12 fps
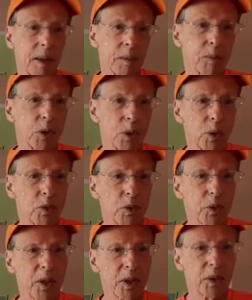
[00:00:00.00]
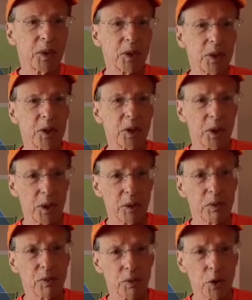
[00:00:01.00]
Moreover, there is
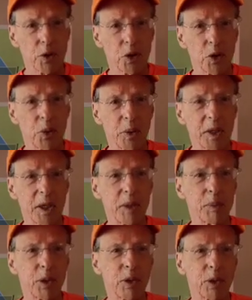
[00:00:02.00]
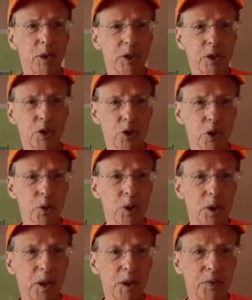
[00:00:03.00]
a virtue in keeping the list short
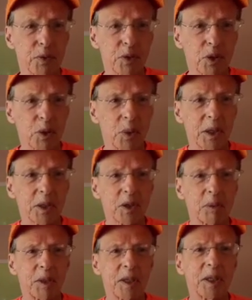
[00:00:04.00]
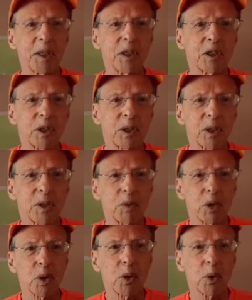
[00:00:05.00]
enough so as to be easily
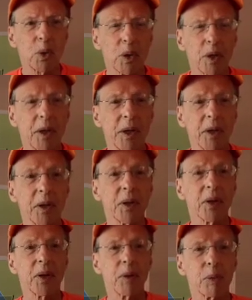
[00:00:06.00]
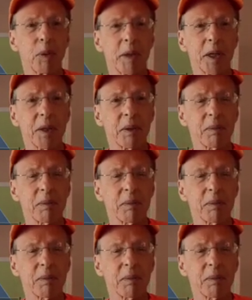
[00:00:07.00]
recalled and implemented.